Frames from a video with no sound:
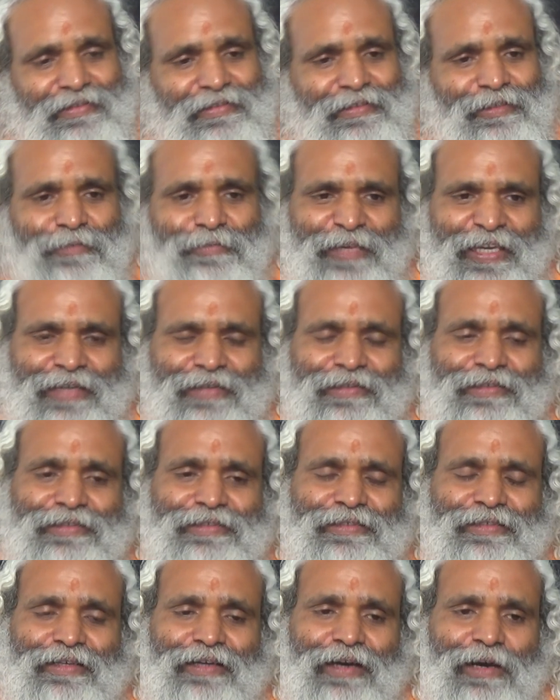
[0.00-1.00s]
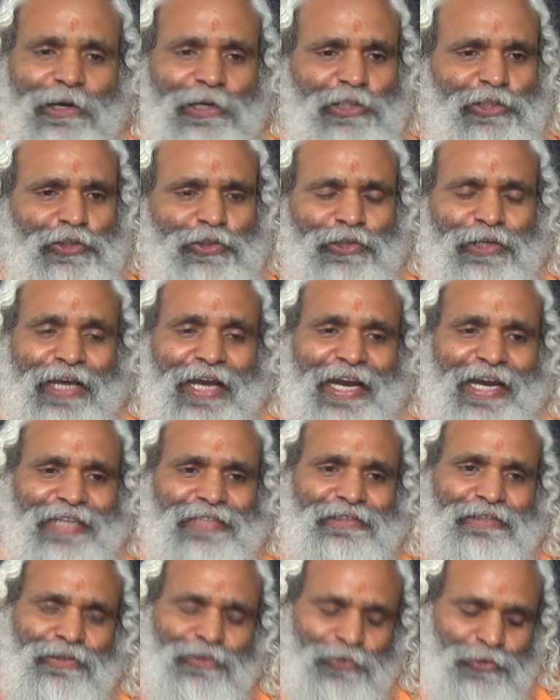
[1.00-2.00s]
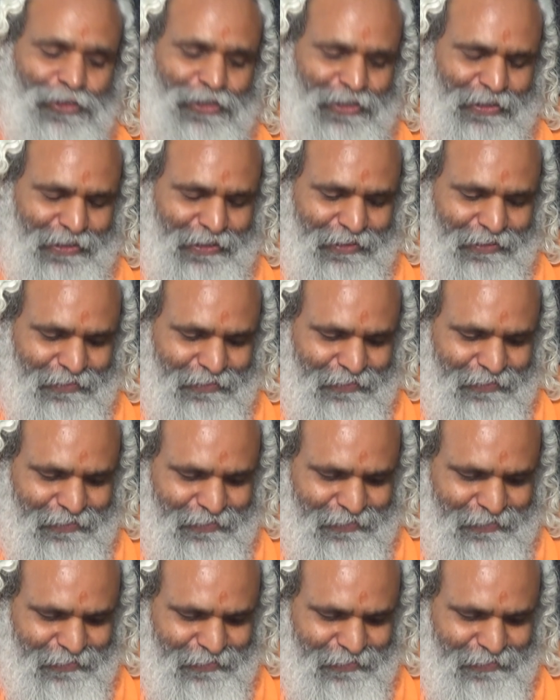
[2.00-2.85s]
So because Arjuna has the question